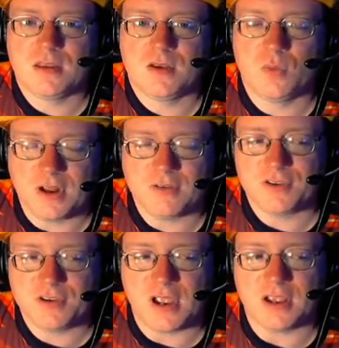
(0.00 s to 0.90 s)

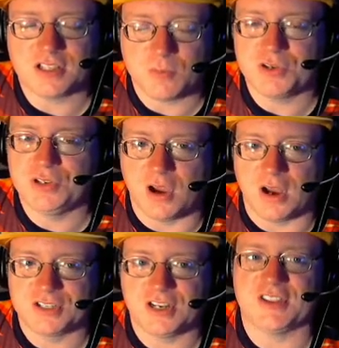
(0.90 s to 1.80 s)
Whenever someone
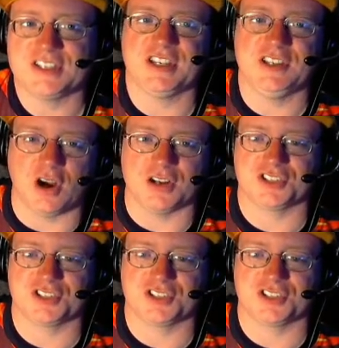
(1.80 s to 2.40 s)
yawns, you know how they say yawns are